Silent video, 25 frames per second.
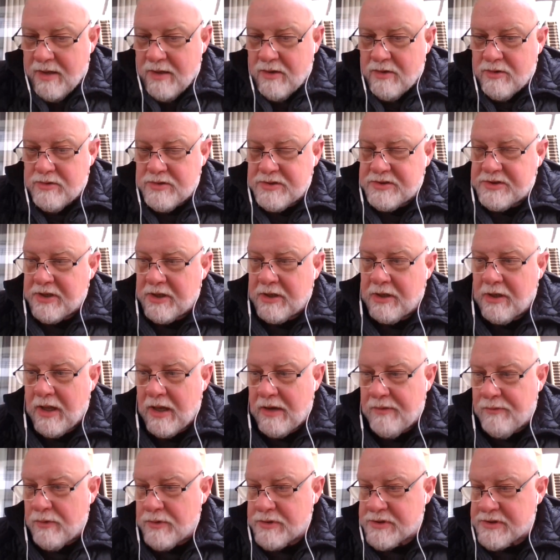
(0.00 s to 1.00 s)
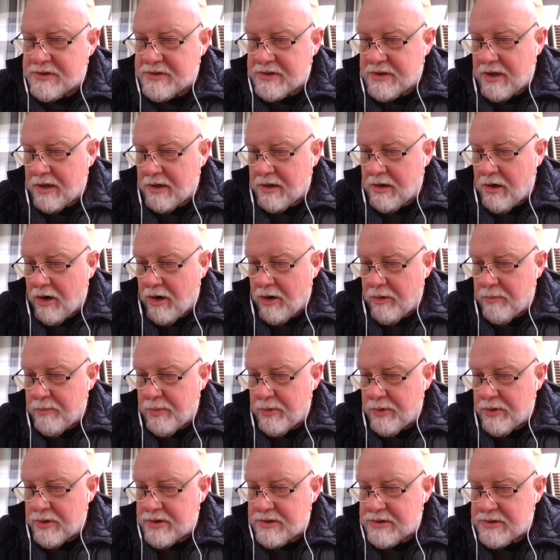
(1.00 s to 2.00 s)
who's done a lot of Orson Scott Card
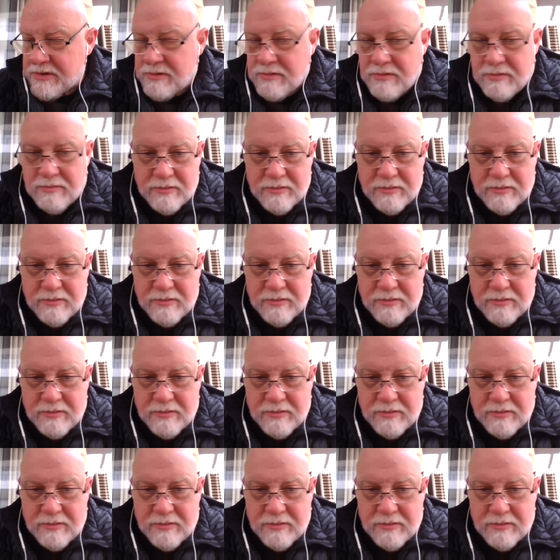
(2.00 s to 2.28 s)
books,